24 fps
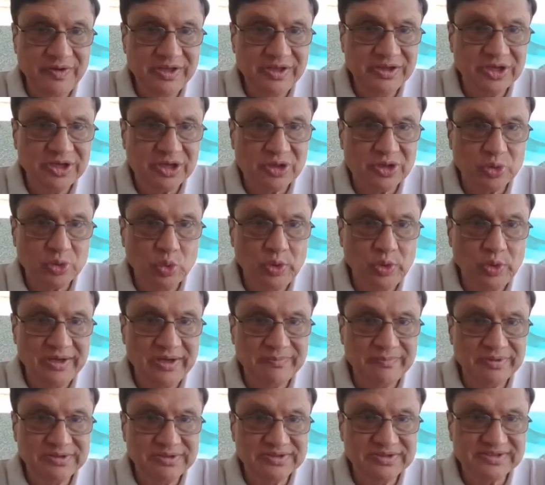the true
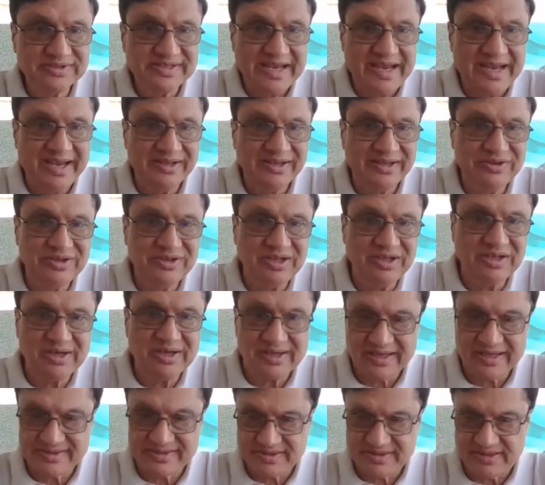labels and the
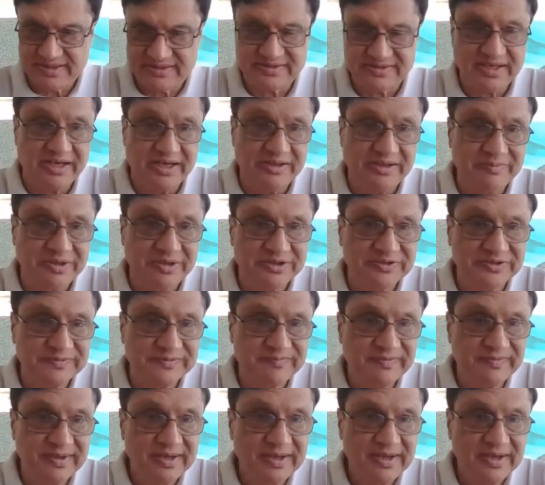cluster assignments.
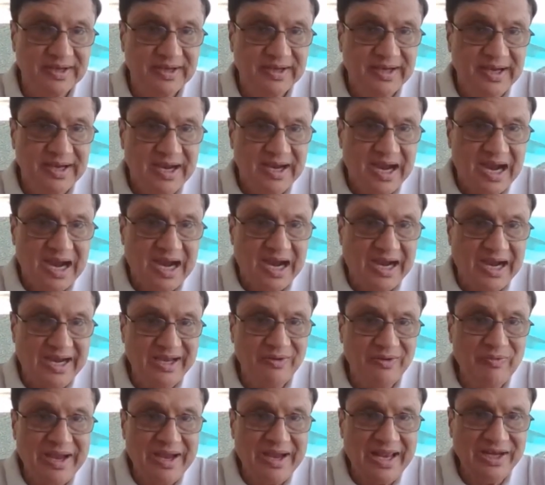Higher
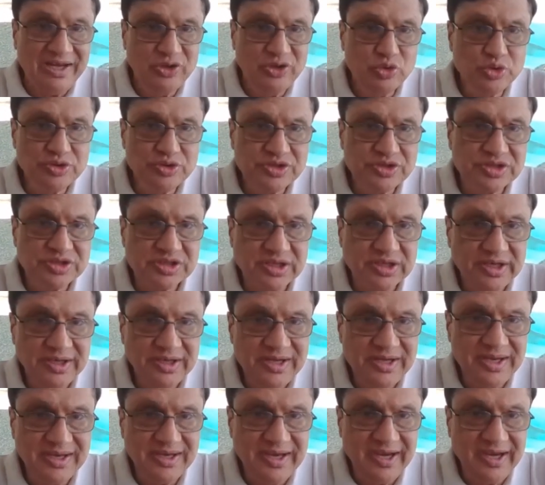values
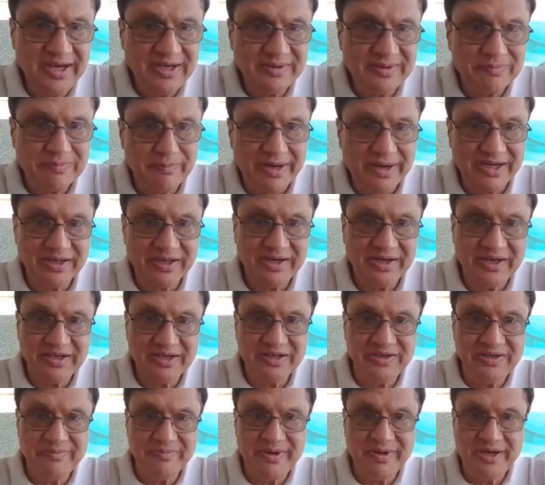indicate better
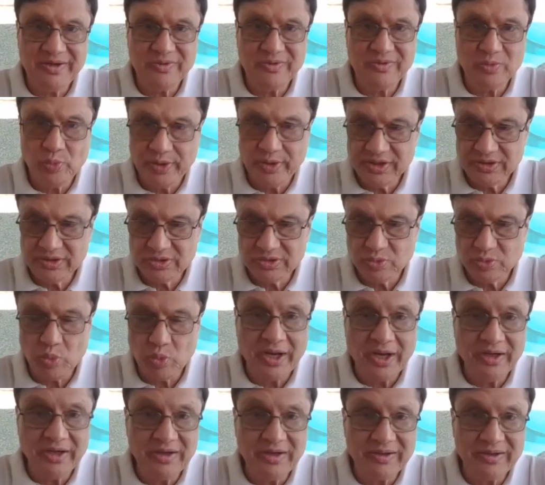agreement, with
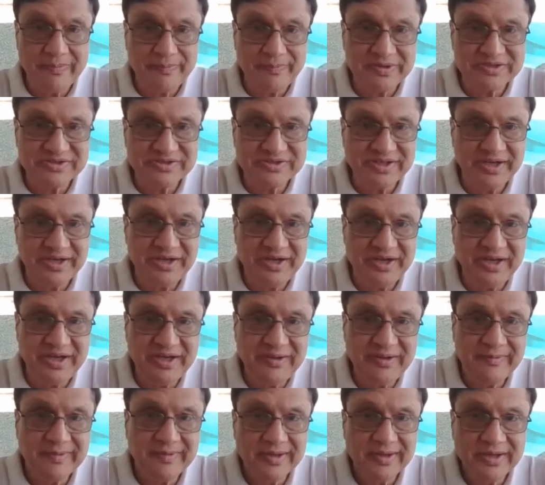1
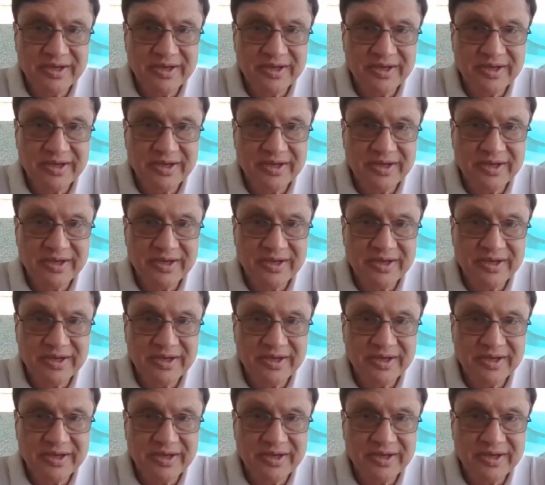representing